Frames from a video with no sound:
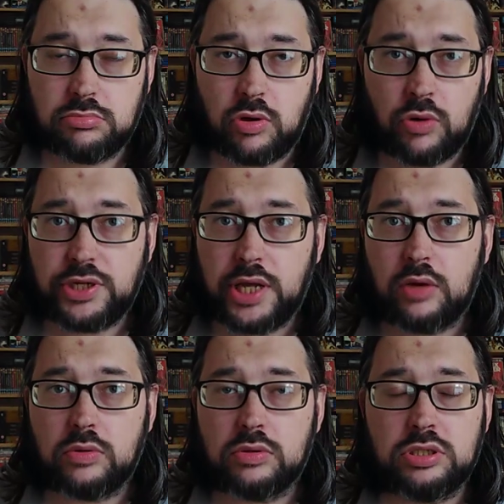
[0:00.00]

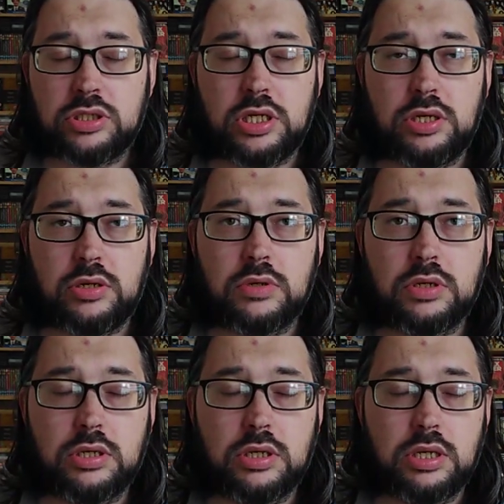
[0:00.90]
audio to
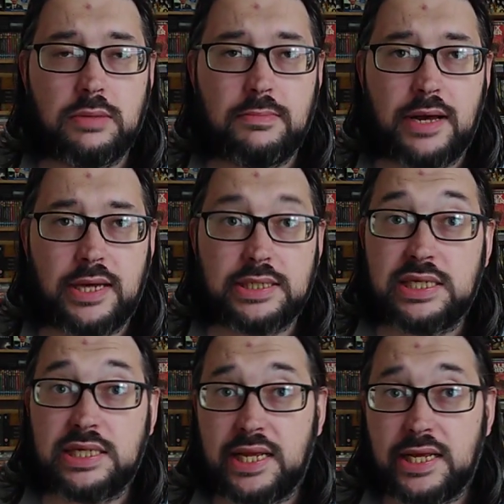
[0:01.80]
my
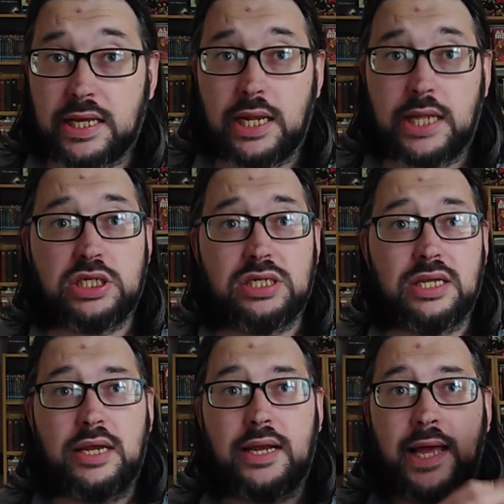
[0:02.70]
CD collection
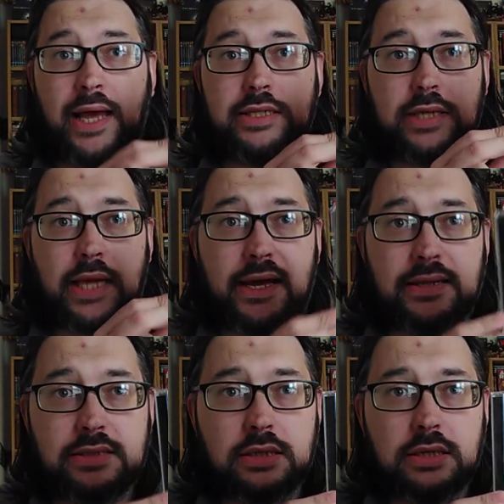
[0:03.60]
and I had to
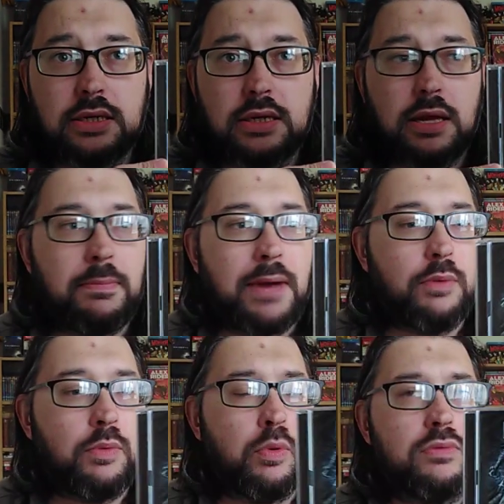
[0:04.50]
get
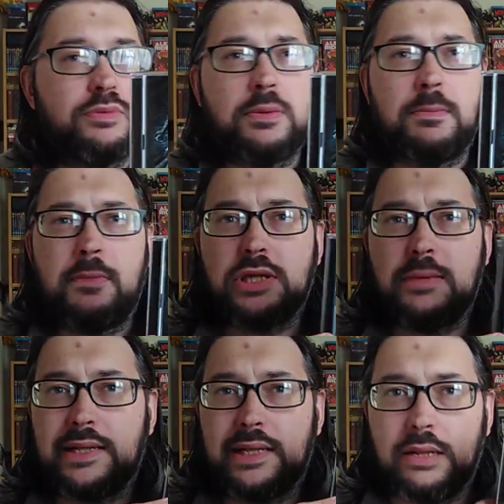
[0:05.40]
Powerwolf's
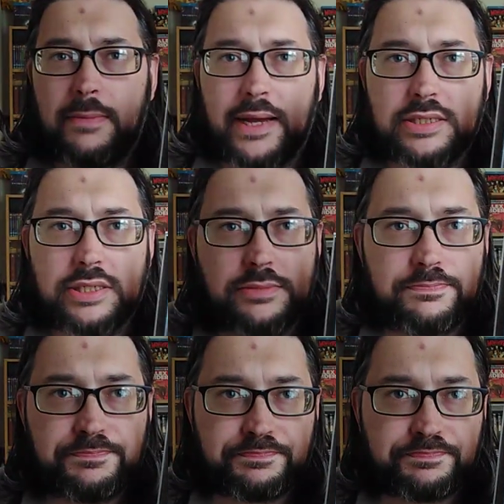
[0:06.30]
Monumental Mass
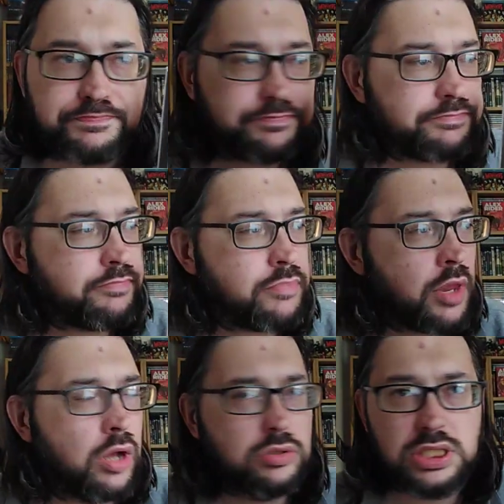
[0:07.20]

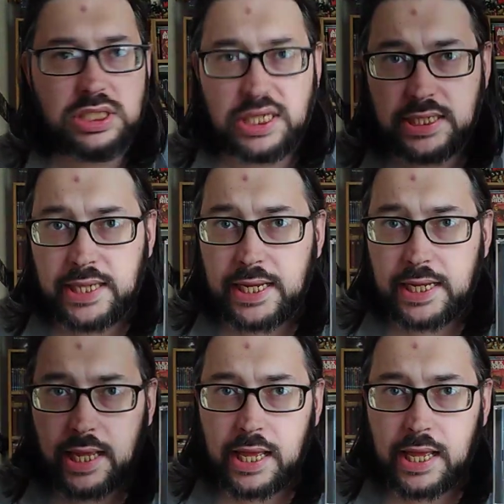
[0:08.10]
on CD.